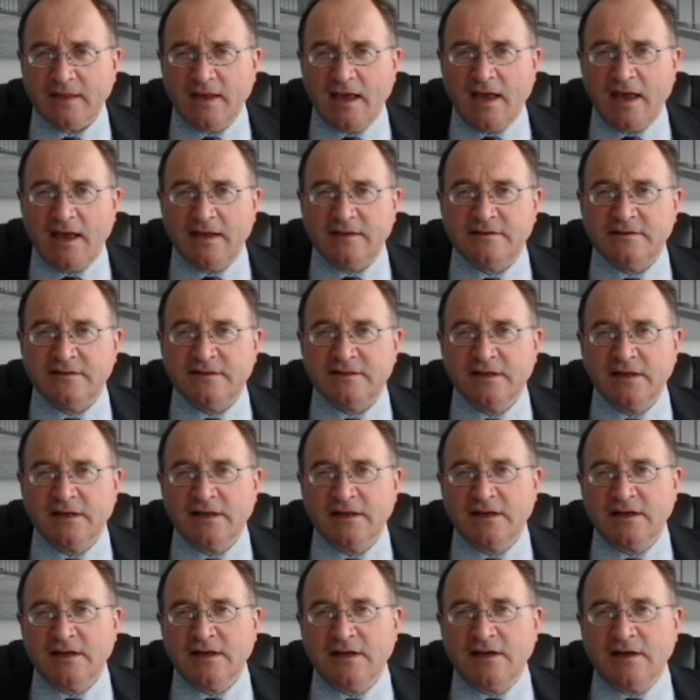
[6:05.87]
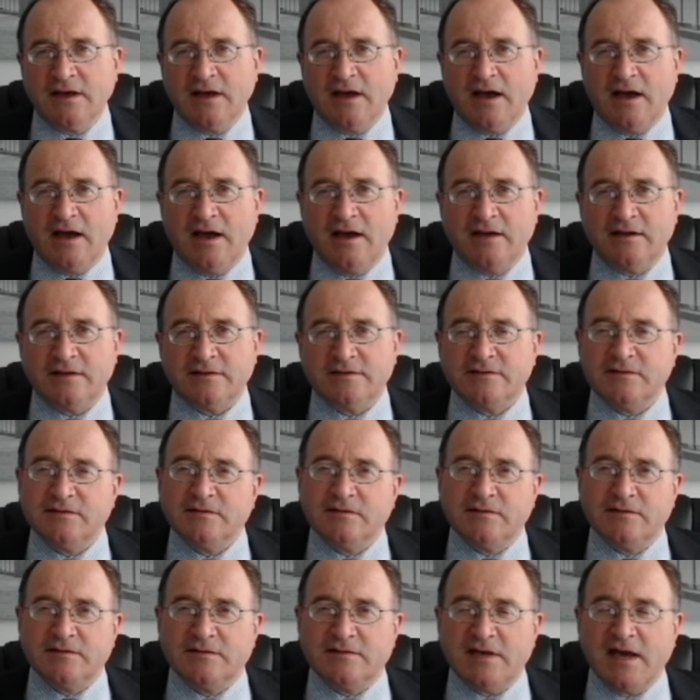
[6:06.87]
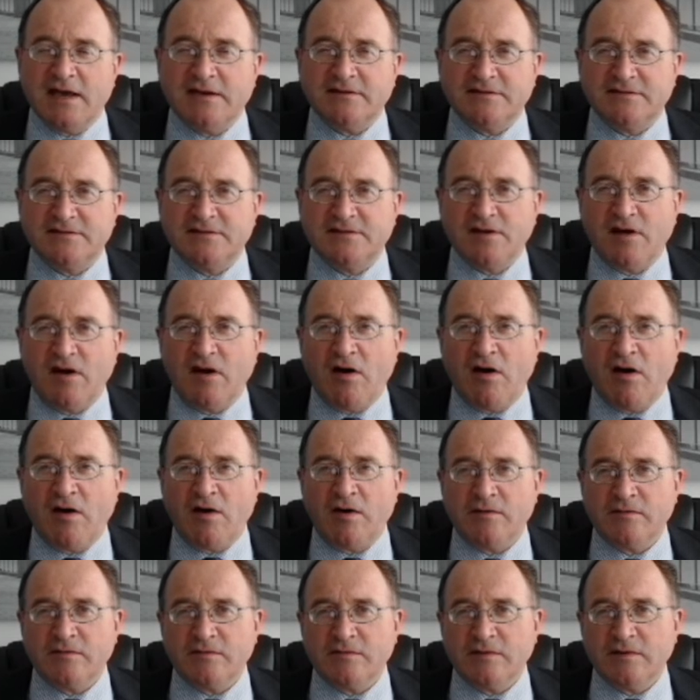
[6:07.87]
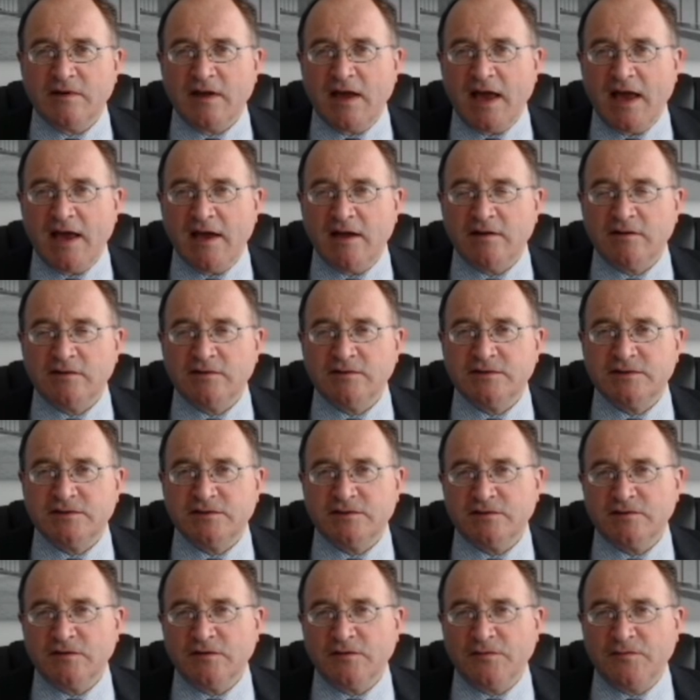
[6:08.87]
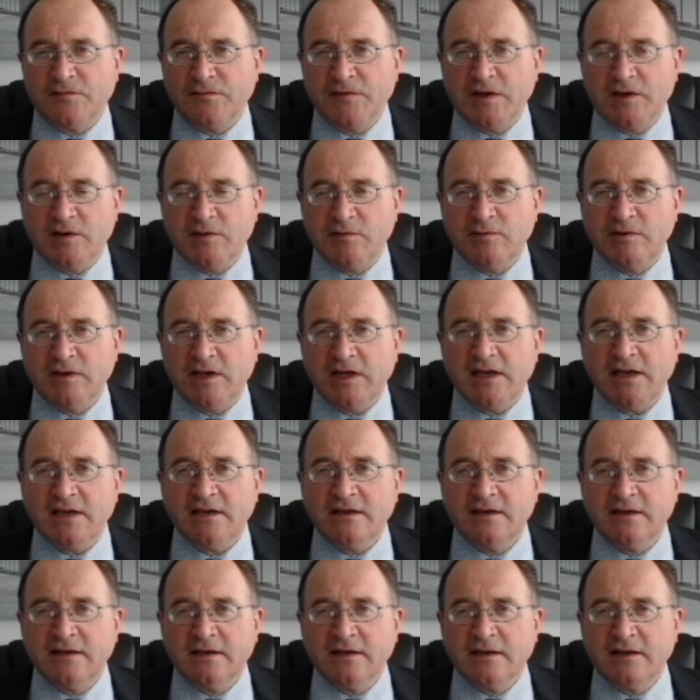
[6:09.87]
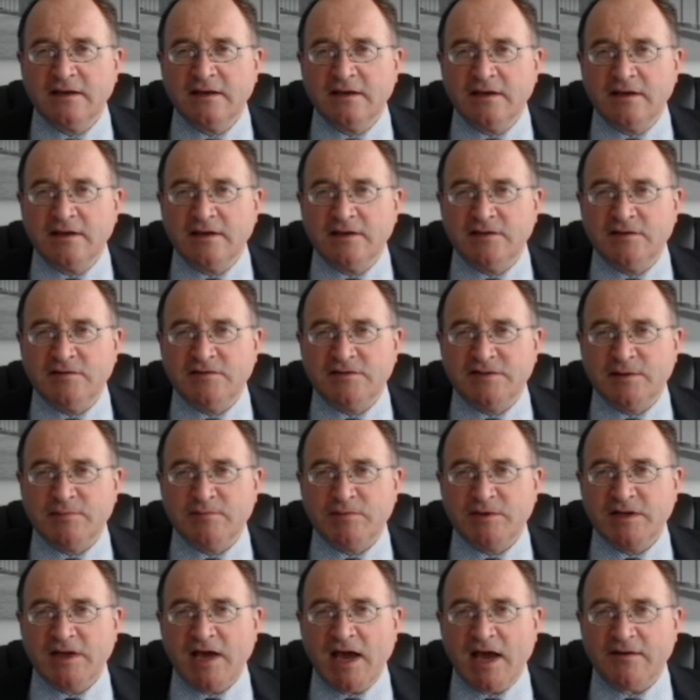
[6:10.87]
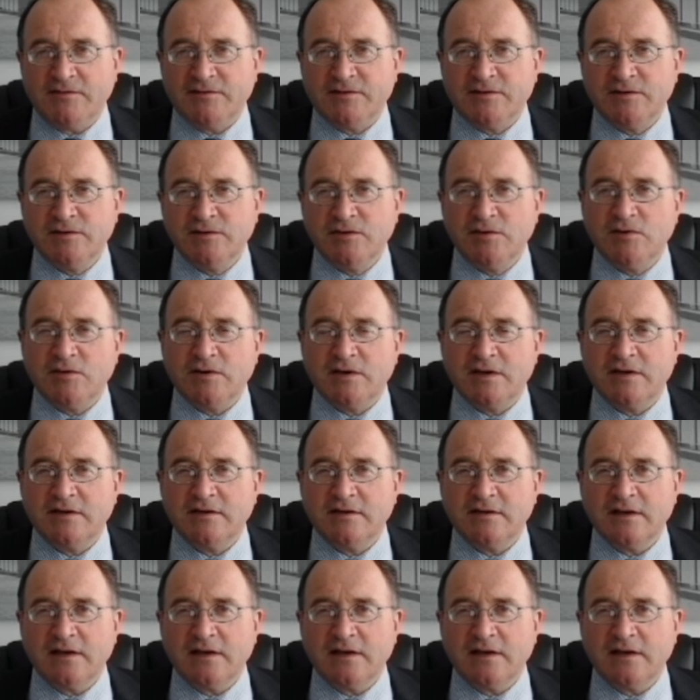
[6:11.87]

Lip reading: And tests are held frequently. You simply have to look